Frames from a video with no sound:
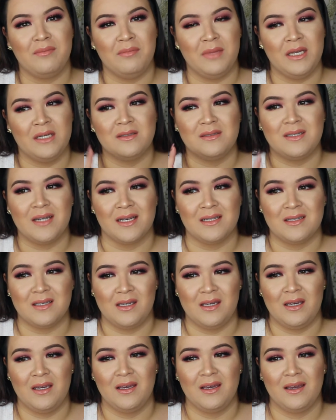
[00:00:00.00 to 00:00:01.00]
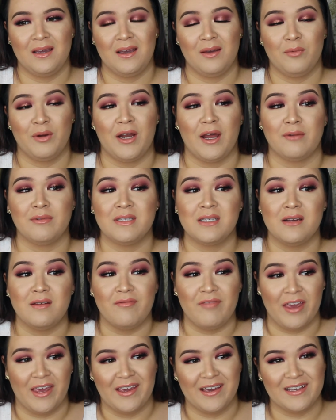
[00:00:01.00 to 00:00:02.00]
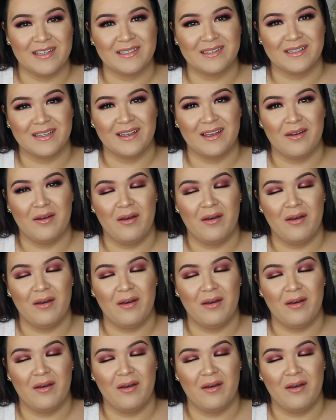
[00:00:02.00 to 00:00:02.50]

to meet Desi when I was in Vegas.